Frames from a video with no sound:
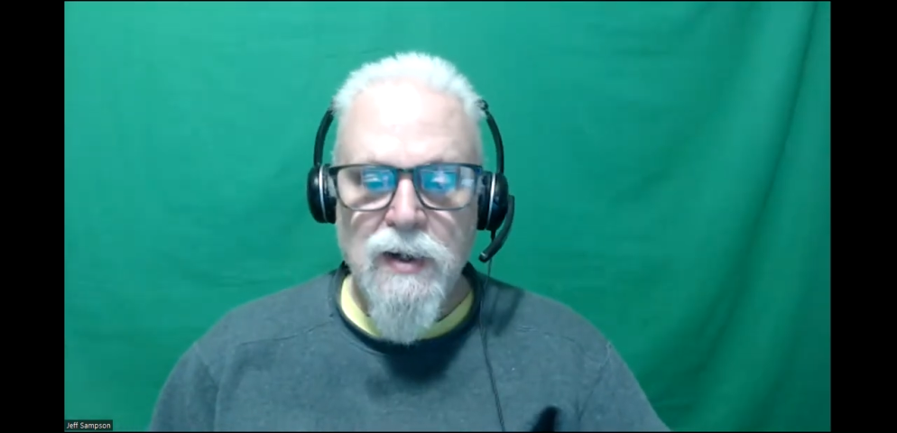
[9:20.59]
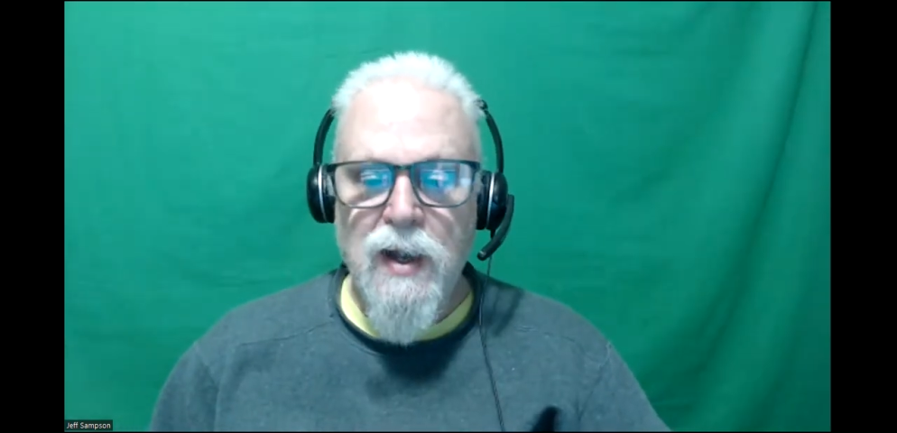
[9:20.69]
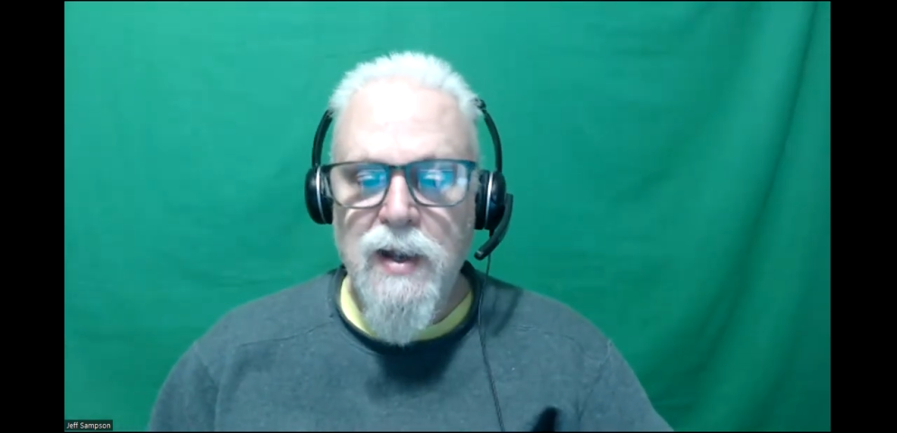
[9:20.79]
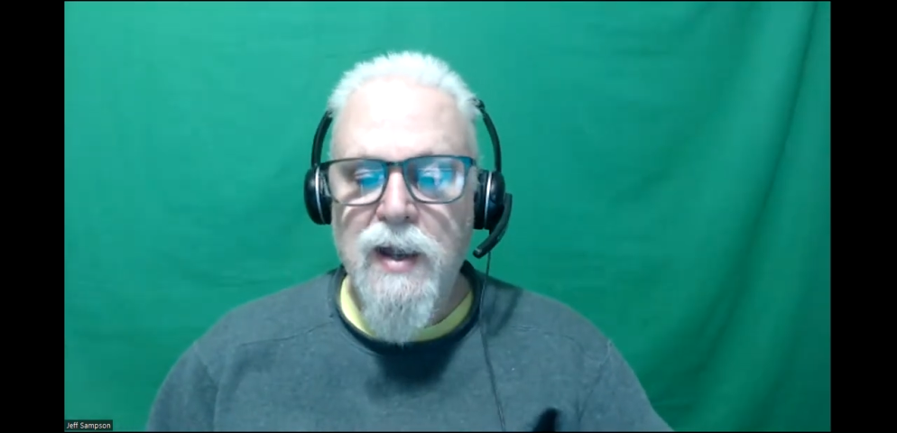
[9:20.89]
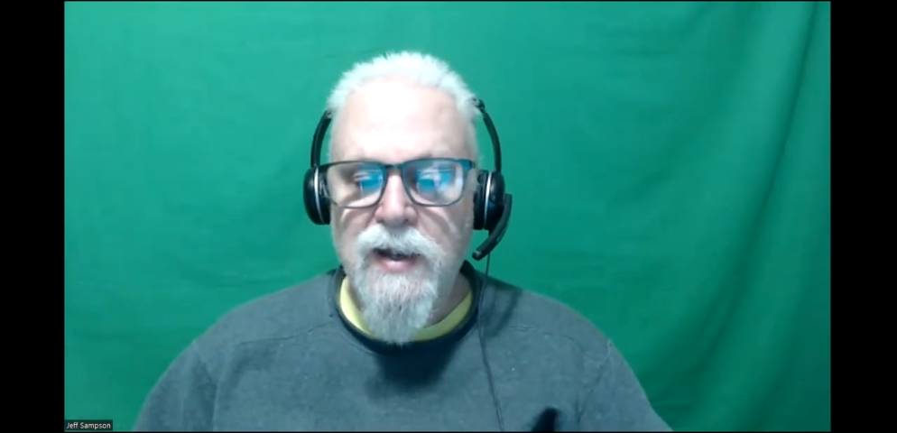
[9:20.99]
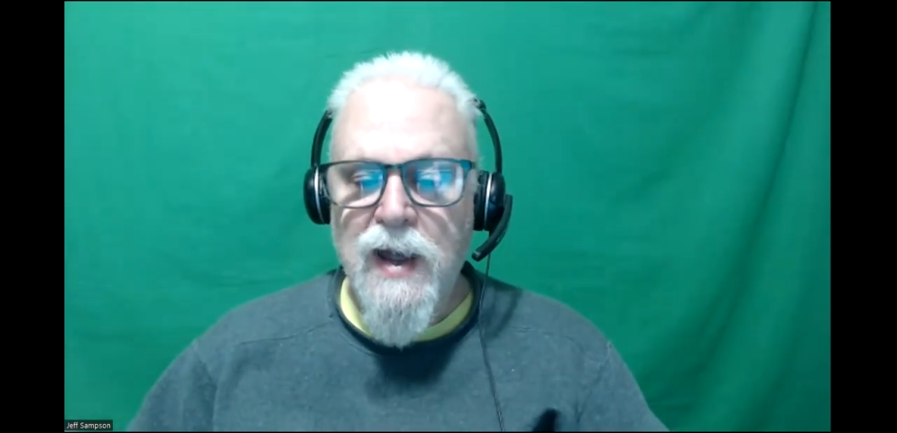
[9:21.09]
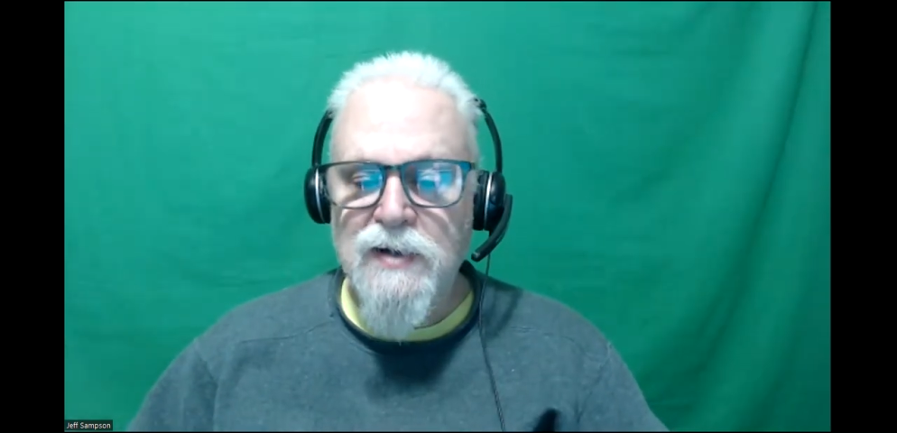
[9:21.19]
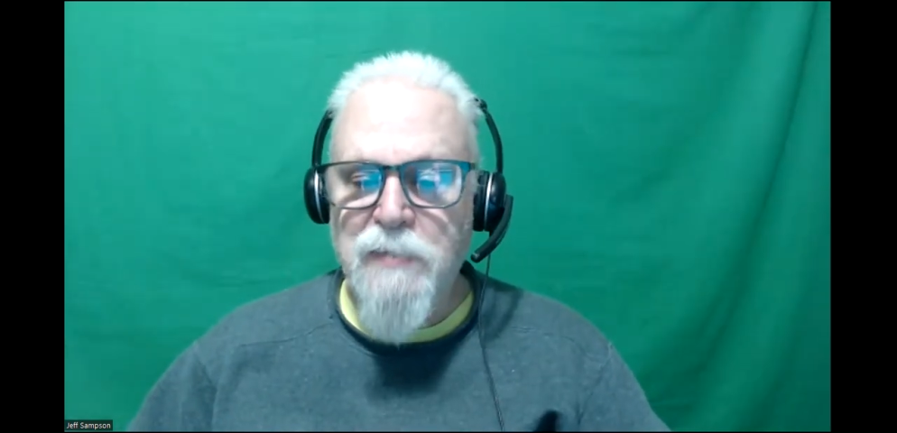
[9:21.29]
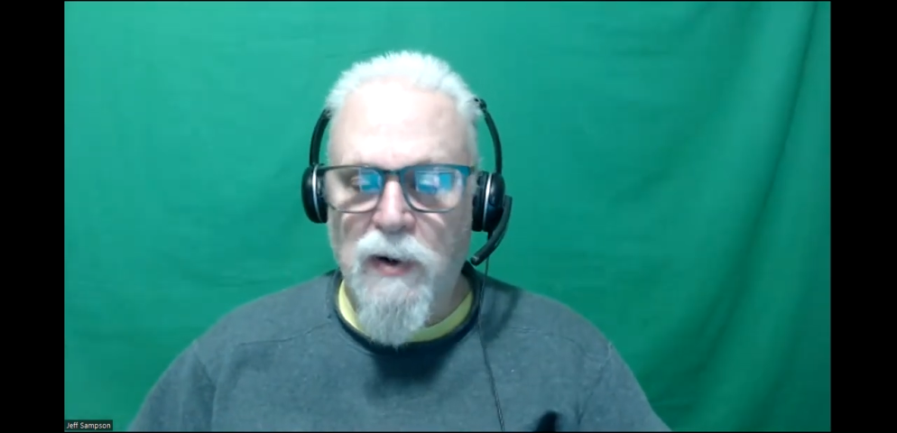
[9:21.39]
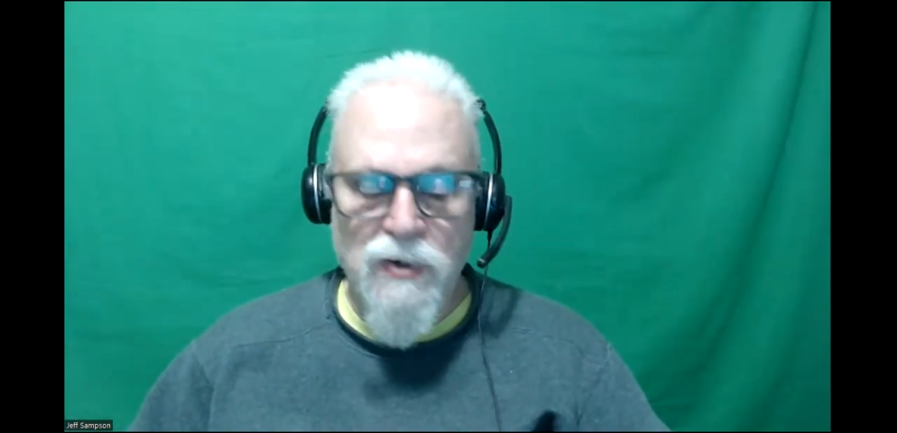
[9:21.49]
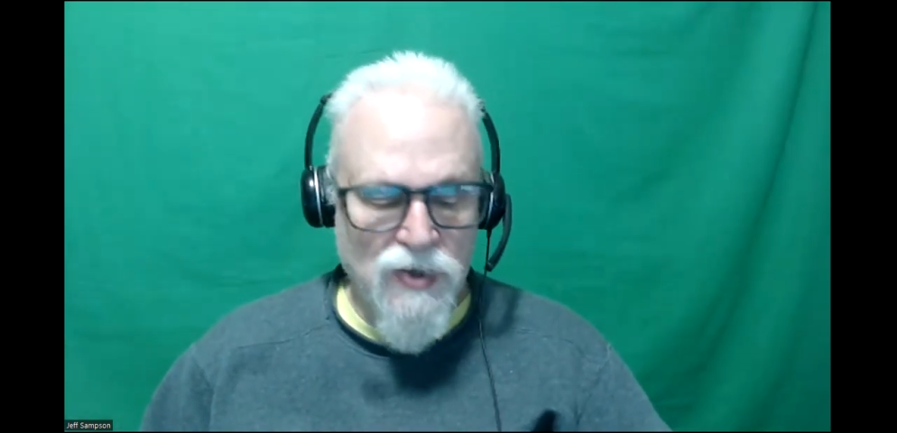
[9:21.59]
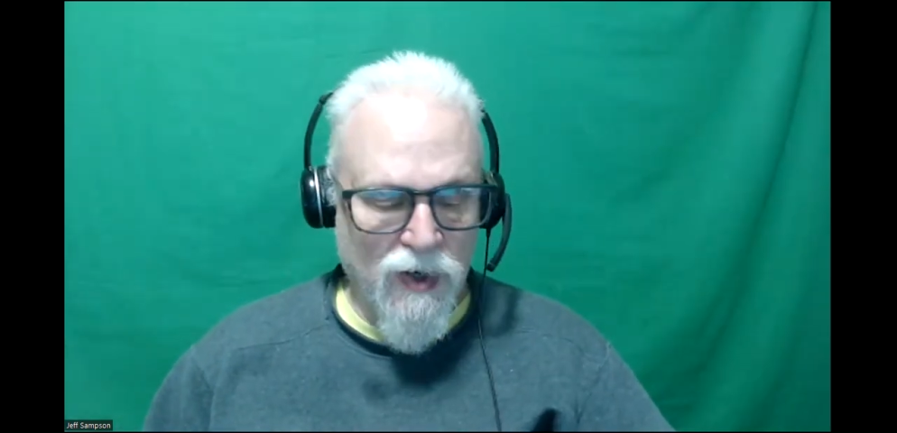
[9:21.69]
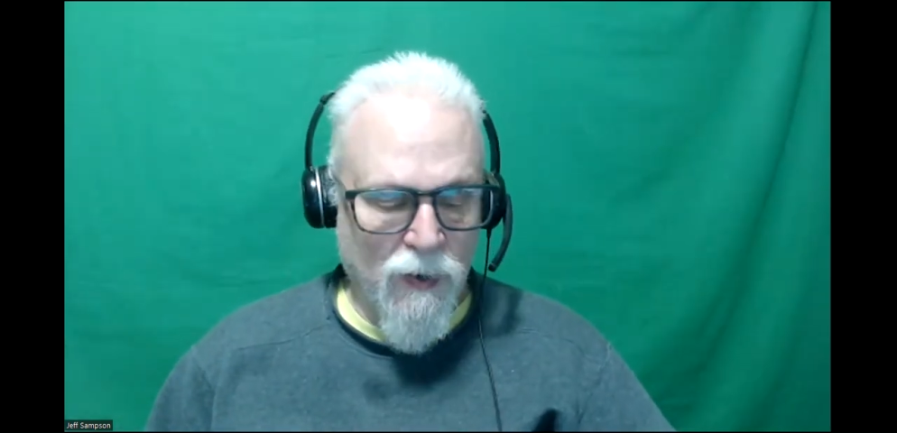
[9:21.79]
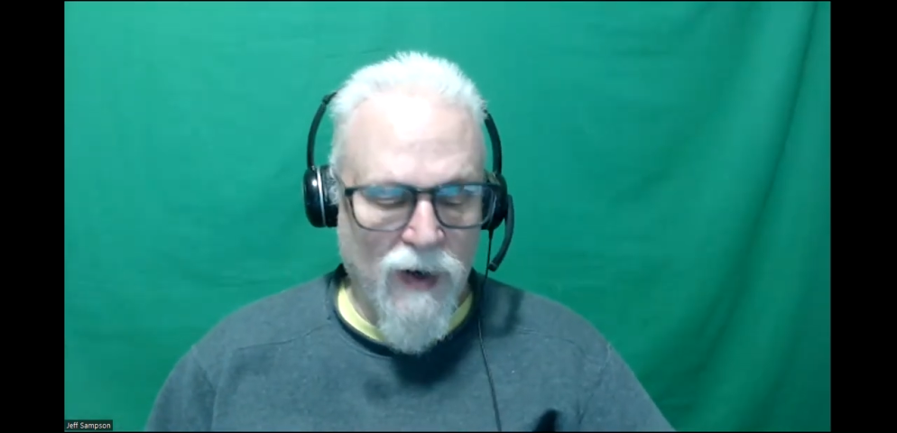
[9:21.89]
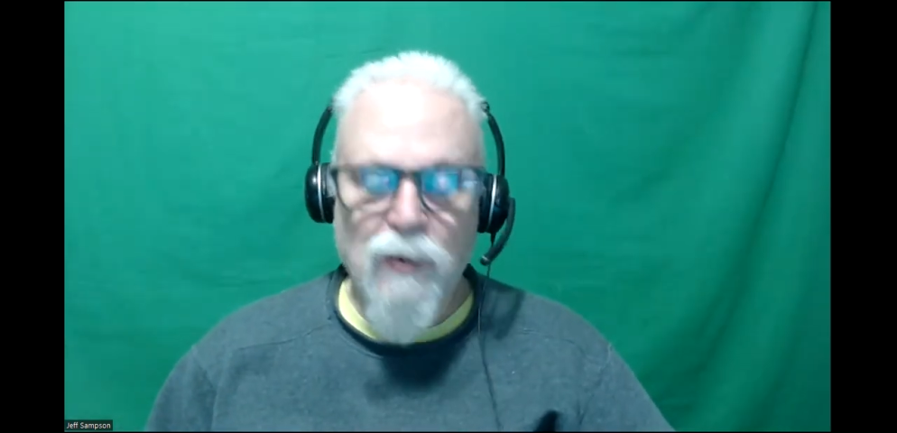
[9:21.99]
a, a gas powered
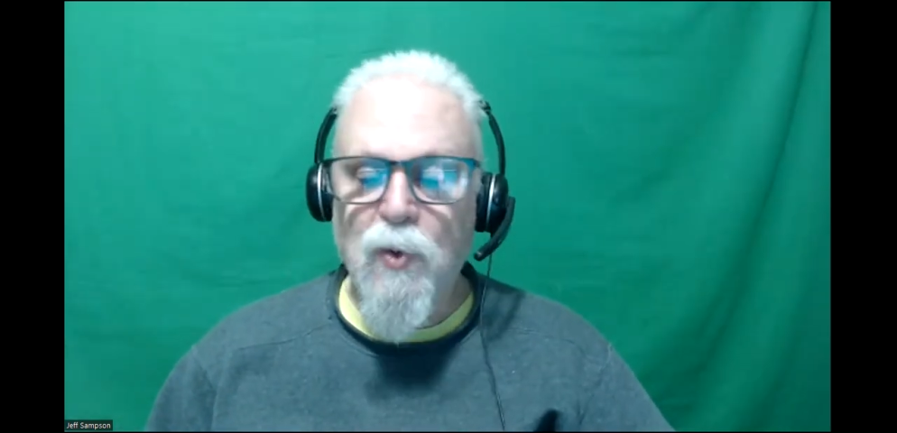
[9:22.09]
generator